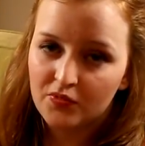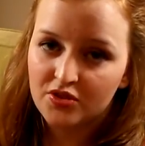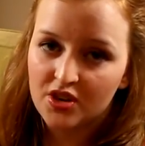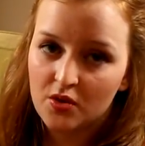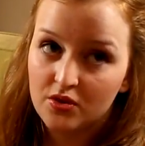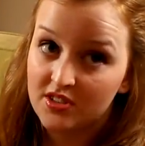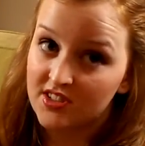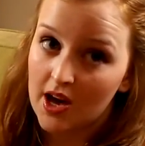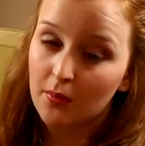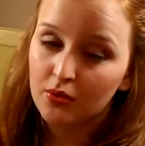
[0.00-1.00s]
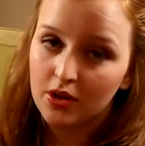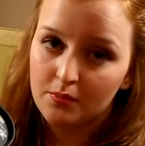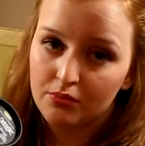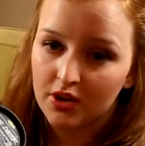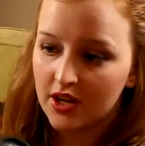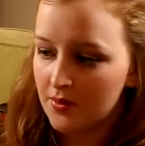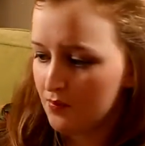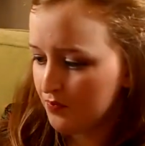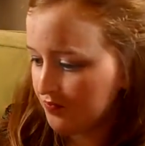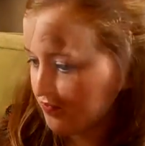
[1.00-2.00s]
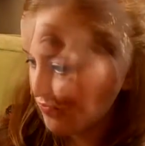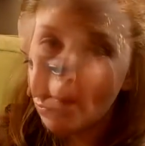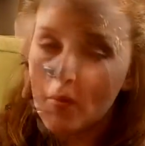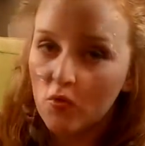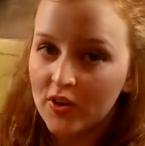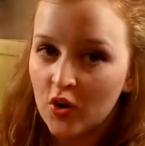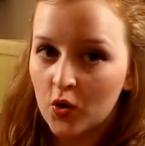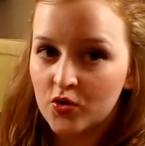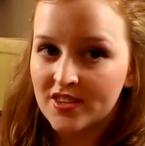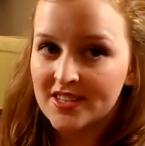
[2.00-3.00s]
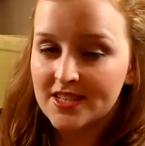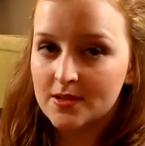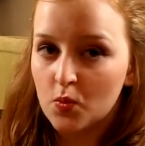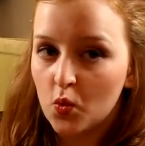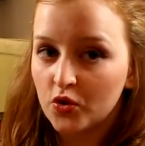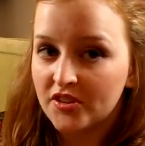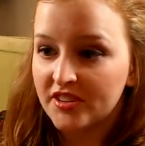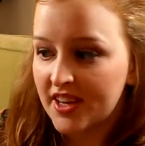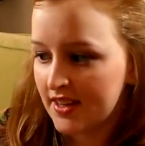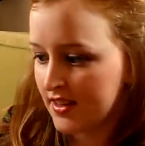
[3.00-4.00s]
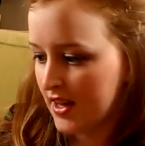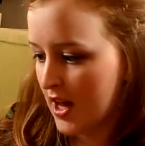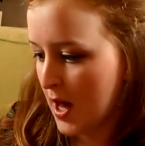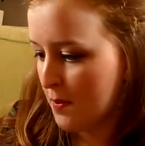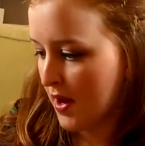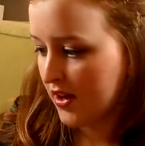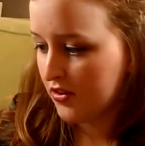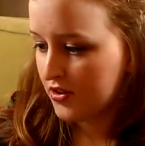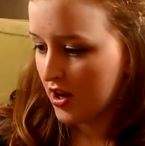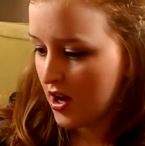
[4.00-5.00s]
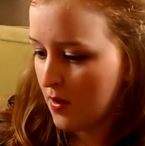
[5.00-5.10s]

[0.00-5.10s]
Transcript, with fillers: So this is absolutely brilliant. Moving on, this is more skincare based.